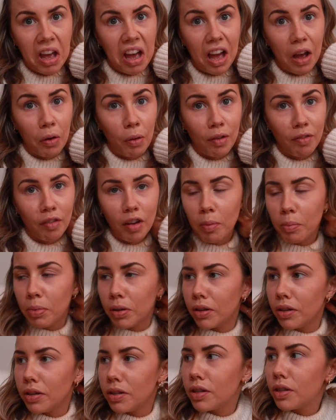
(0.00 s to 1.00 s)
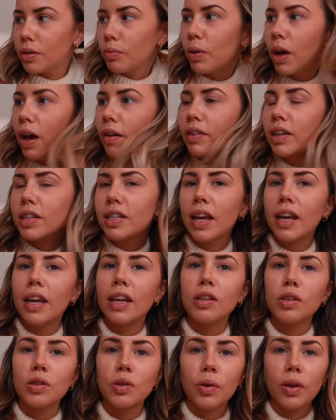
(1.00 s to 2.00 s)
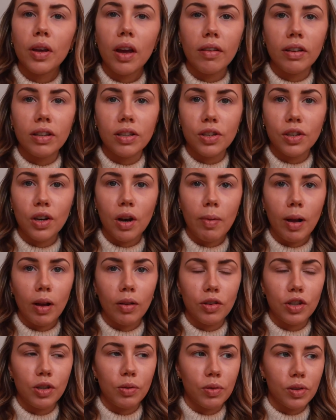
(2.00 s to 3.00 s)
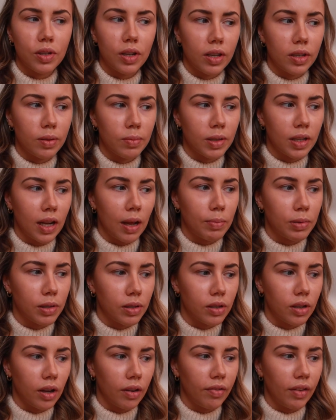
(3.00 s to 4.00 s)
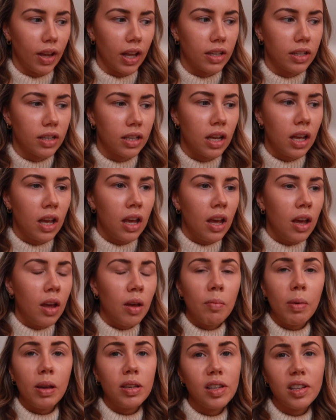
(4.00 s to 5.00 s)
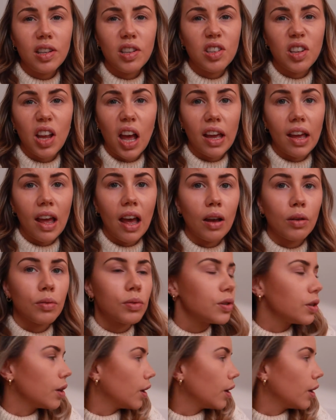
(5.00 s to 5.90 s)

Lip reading: however, because we're having a day in sorting her Instagram out because she wants to take some snaps and stuff and basically just hang out.